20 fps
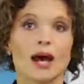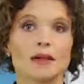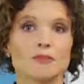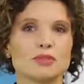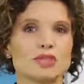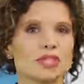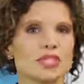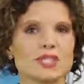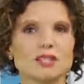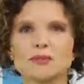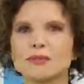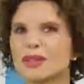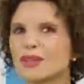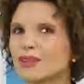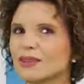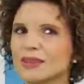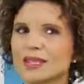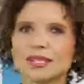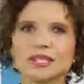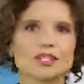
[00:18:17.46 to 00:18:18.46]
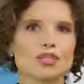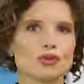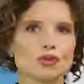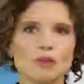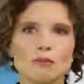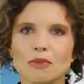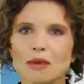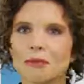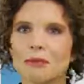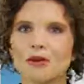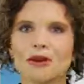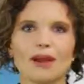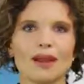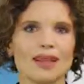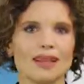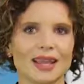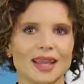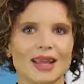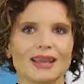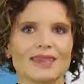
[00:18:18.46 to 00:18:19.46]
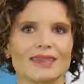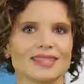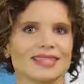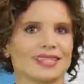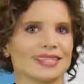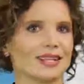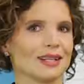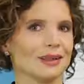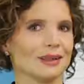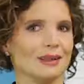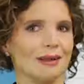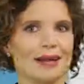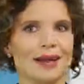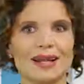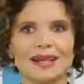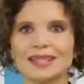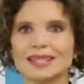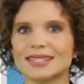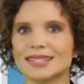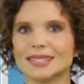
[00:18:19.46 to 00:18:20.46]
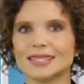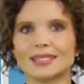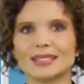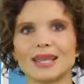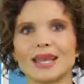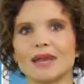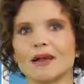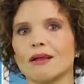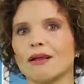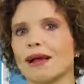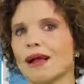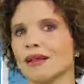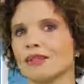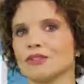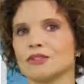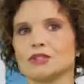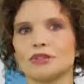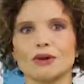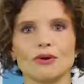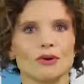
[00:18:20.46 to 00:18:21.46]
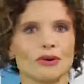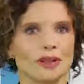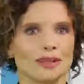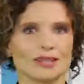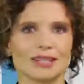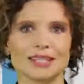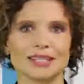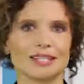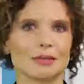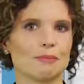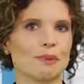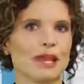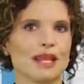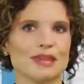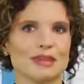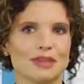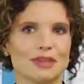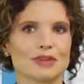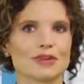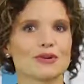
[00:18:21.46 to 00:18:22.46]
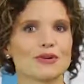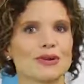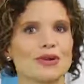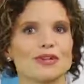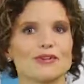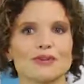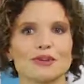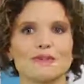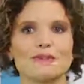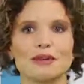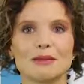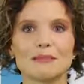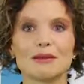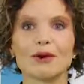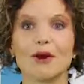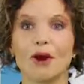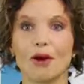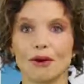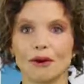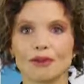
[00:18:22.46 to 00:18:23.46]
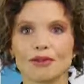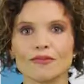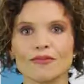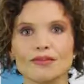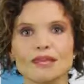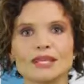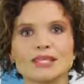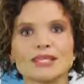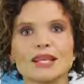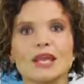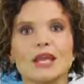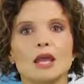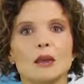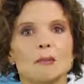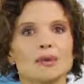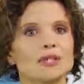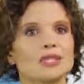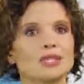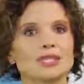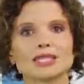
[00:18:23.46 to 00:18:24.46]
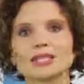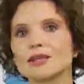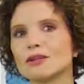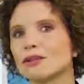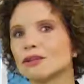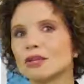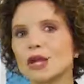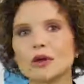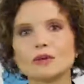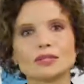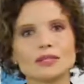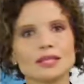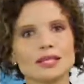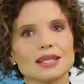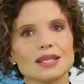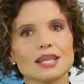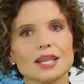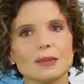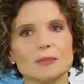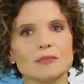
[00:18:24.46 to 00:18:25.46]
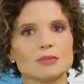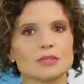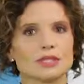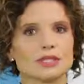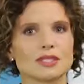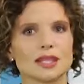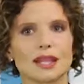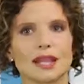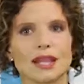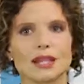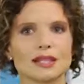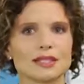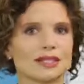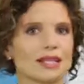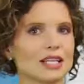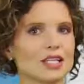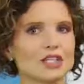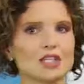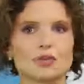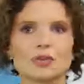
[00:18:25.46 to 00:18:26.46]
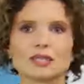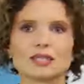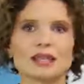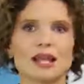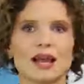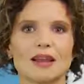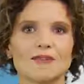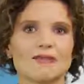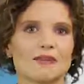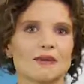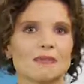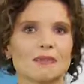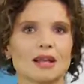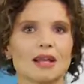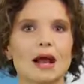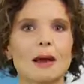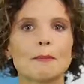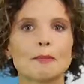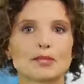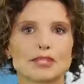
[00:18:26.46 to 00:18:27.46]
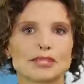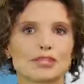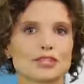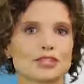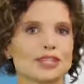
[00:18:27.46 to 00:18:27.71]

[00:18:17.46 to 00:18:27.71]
Just some little things to remember. Again, this is a lot of detail. I don't anticipate that you're going to remember all of this, but just little notes to keep just to kind of set you aside from the competition